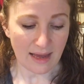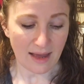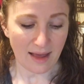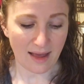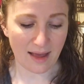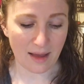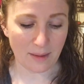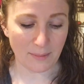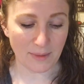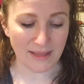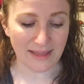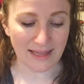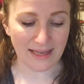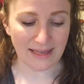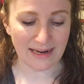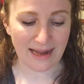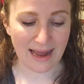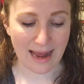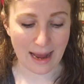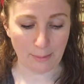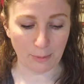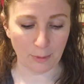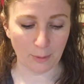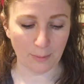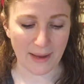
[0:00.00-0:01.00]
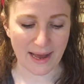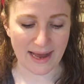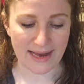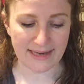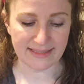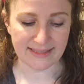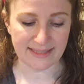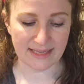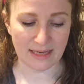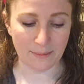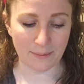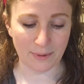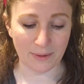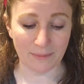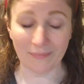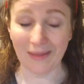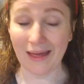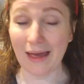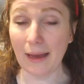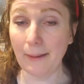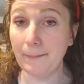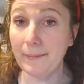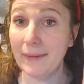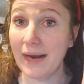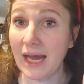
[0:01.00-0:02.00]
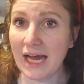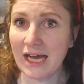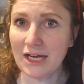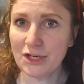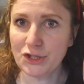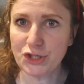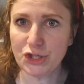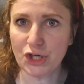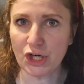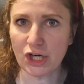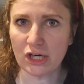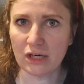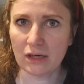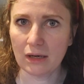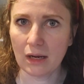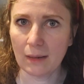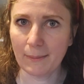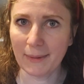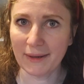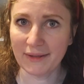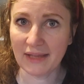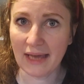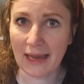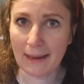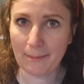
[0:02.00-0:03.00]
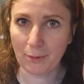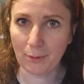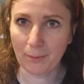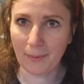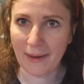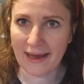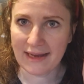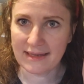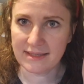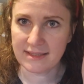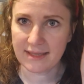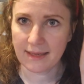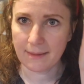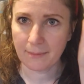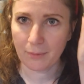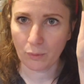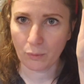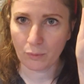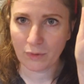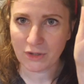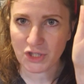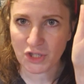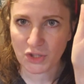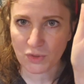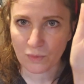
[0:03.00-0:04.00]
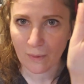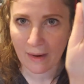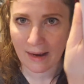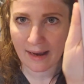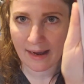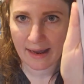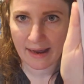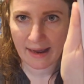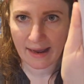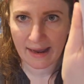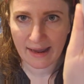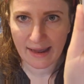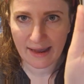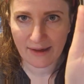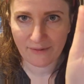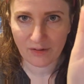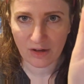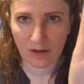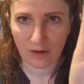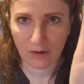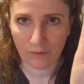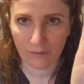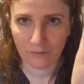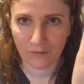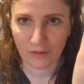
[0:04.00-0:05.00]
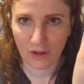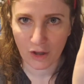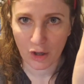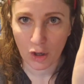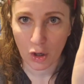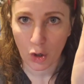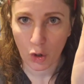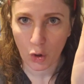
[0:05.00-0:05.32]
and then apple pie sip. I'm not sure about the apple pie sip, which is why I have all of the